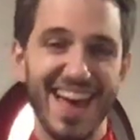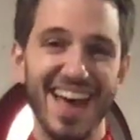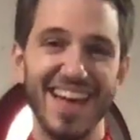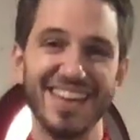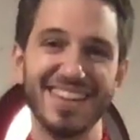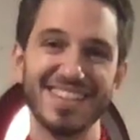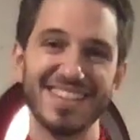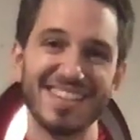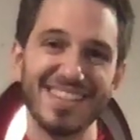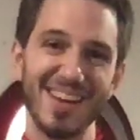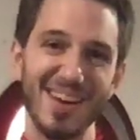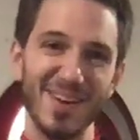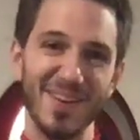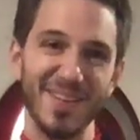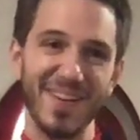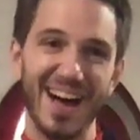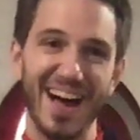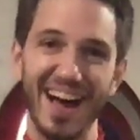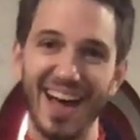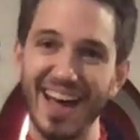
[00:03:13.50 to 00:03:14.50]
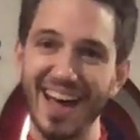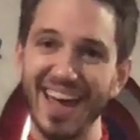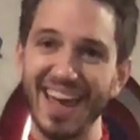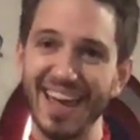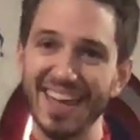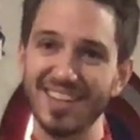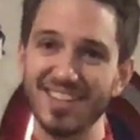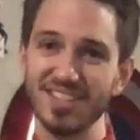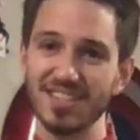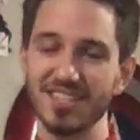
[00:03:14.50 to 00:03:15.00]
And so
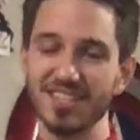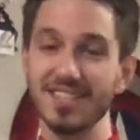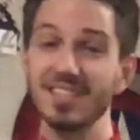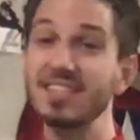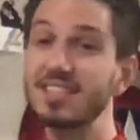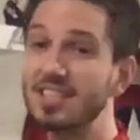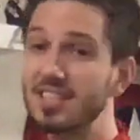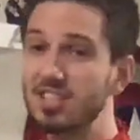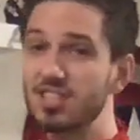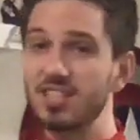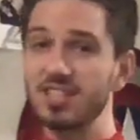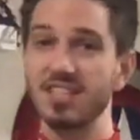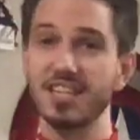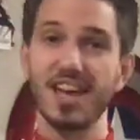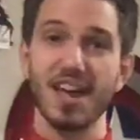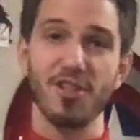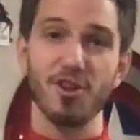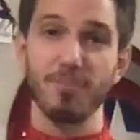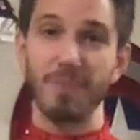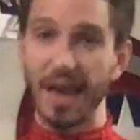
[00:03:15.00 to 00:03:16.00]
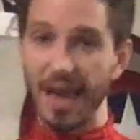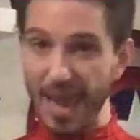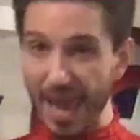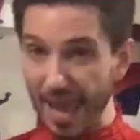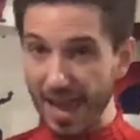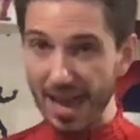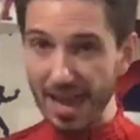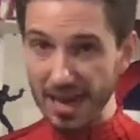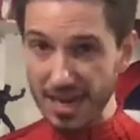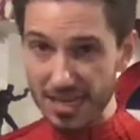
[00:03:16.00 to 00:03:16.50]
I just stitched it together by
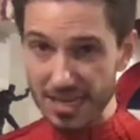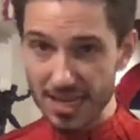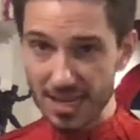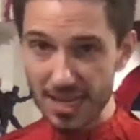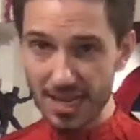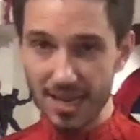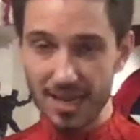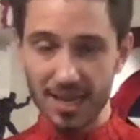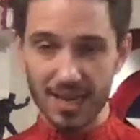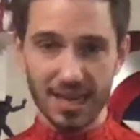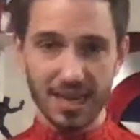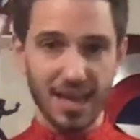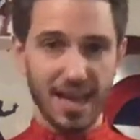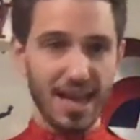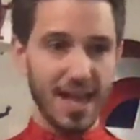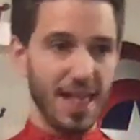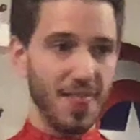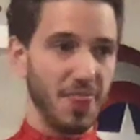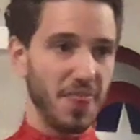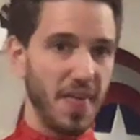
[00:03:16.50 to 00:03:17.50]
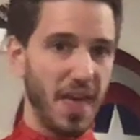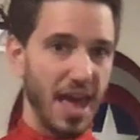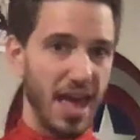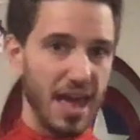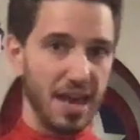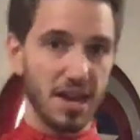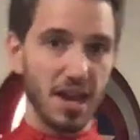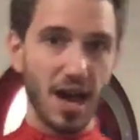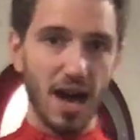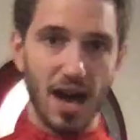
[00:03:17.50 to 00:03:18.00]
hand, and
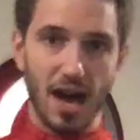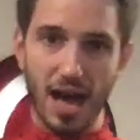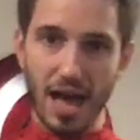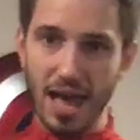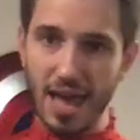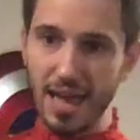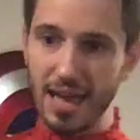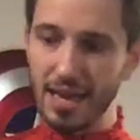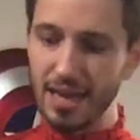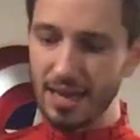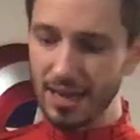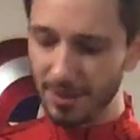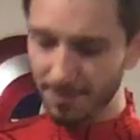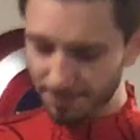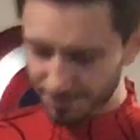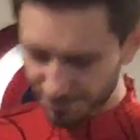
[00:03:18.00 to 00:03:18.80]
then I